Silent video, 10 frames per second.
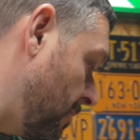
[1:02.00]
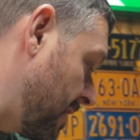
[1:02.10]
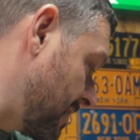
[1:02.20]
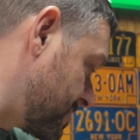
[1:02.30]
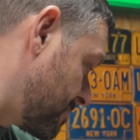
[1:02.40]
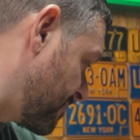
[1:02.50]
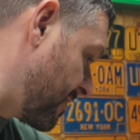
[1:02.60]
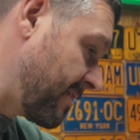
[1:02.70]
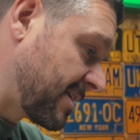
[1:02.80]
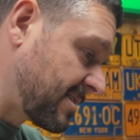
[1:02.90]
in the wild, so I'm
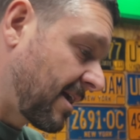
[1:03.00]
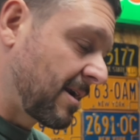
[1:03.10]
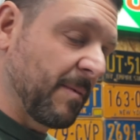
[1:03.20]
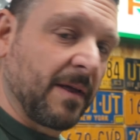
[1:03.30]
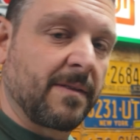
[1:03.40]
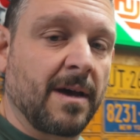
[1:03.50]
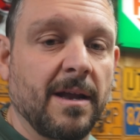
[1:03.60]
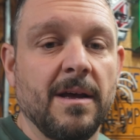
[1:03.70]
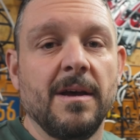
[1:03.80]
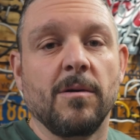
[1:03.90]
very excited about
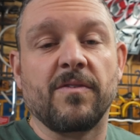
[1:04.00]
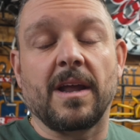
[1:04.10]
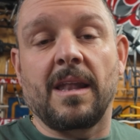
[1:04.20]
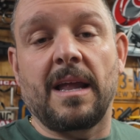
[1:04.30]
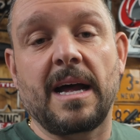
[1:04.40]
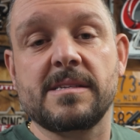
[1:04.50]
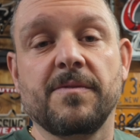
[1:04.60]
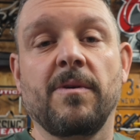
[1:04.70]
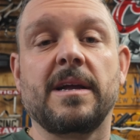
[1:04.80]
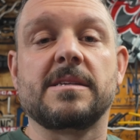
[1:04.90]
that. We've got lots
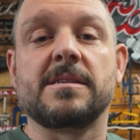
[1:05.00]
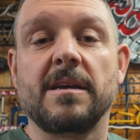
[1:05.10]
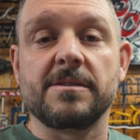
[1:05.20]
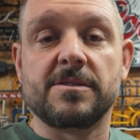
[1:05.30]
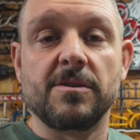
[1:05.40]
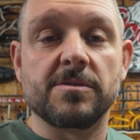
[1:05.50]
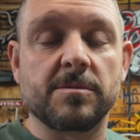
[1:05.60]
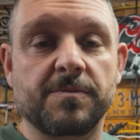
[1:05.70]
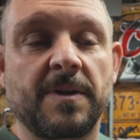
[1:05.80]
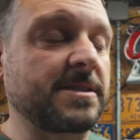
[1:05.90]
of great sales too,
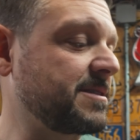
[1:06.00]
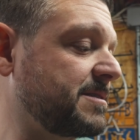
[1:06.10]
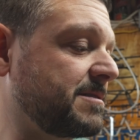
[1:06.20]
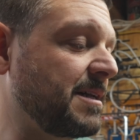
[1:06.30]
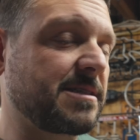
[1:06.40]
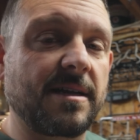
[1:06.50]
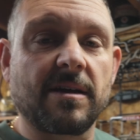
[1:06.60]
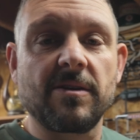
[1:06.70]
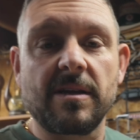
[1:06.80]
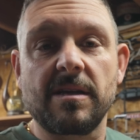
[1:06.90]
so let's
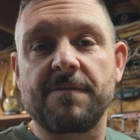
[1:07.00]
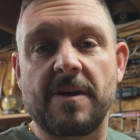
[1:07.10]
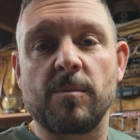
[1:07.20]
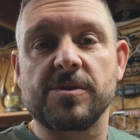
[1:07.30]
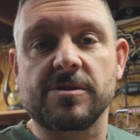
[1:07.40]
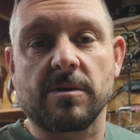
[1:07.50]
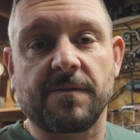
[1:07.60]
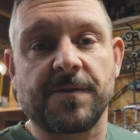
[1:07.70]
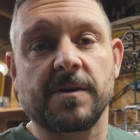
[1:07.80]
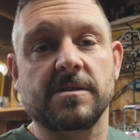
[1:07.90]
take a look at the Ephemera
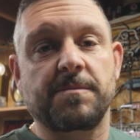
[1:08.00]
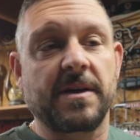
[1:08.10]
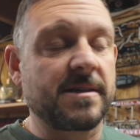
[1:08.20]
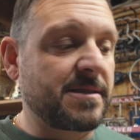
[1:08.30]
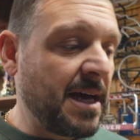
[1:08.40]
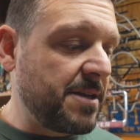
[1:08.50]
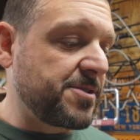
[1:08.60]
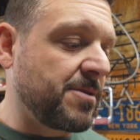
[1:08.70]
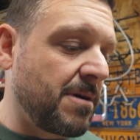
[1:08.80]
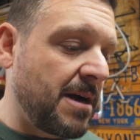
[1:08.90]
store first, because that
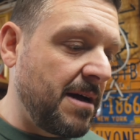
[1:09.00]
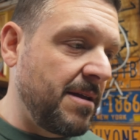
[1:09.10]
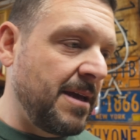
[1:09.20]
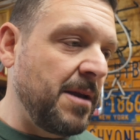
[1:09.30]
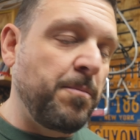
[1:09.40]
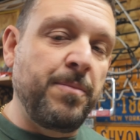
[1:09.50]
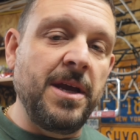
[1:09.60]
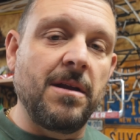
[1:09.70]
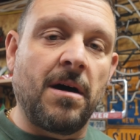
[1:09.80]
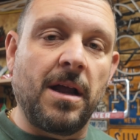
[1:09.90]
store, it
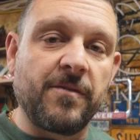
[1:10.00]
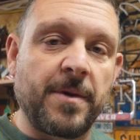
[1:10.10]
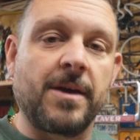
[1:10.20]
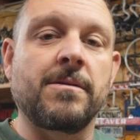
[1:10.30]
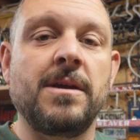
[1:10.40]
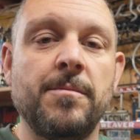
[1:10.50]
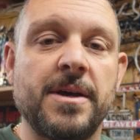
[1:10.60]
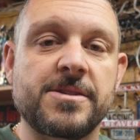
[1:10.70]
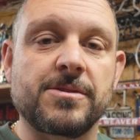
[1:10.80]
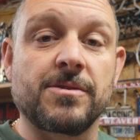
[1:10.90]
beat all of my other
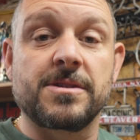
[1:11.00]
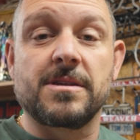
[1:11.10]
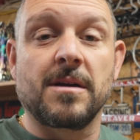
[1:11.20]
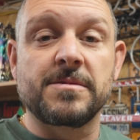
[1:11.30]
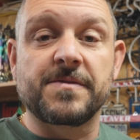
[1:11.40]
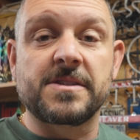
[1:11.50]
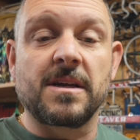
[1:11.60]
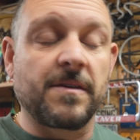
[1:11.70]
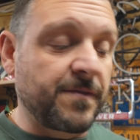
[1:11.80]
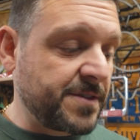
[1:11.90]
eBay stores in terms of
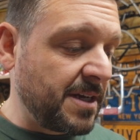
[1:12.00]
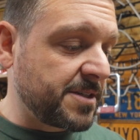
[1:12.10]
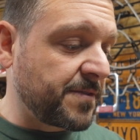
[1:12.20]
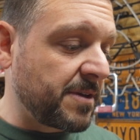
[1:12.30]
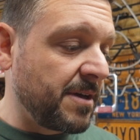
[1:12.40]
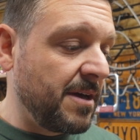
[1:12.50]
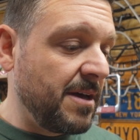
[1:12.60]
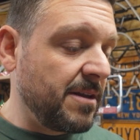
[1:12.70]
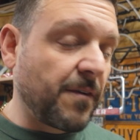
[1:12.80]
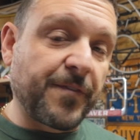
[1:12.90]
sales for
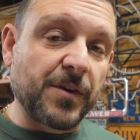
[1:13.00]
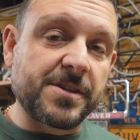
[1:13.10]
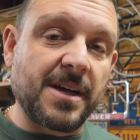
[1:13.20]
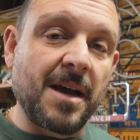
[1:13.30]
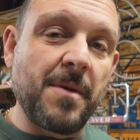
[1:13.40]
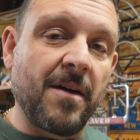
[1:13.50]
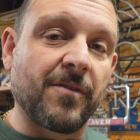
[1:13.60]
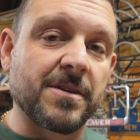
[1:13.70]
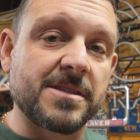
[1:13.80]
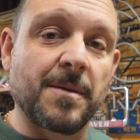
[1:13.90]
the first time
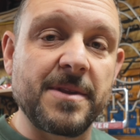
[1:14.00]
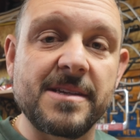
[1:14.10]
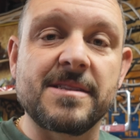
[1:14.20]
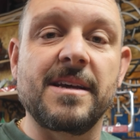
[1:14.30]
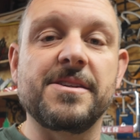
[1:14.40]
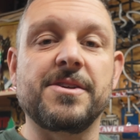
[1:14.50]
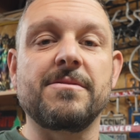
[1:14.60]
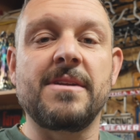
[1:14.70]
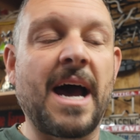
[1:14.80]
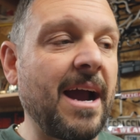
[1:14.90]
ever. And some of these things
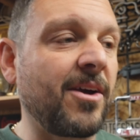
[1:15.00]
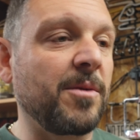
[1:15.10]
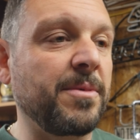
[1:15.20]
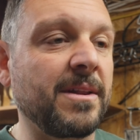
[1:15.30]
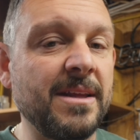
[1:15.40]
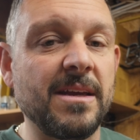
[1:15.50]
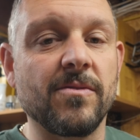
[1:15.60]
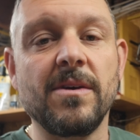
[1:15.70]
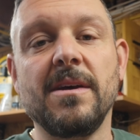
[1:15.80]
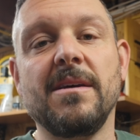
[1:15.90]
you're not going to
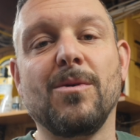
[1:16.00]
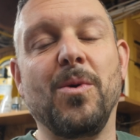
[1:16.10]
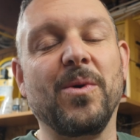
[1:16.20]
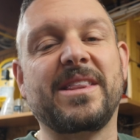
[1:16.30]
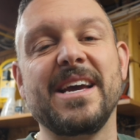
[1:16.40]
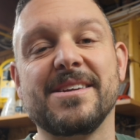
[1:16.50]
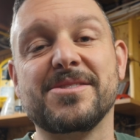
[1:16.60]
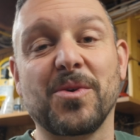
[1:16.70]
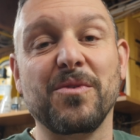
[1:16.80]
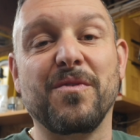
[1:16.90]
believe what they
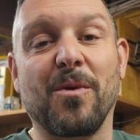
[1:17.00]
sold